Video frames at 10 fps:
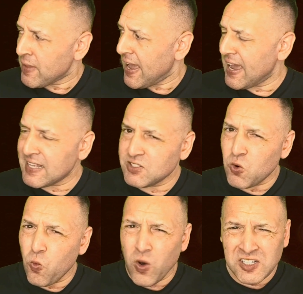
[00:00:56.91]
And
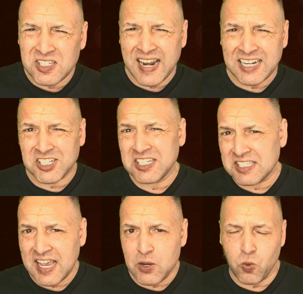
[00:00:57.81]
what does it actually
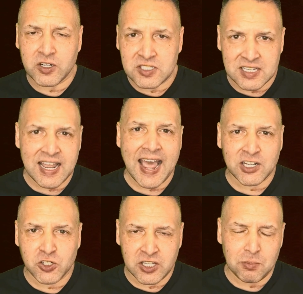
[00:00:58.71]
say? What does it
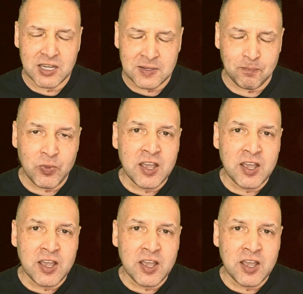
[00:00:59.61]
actually mean?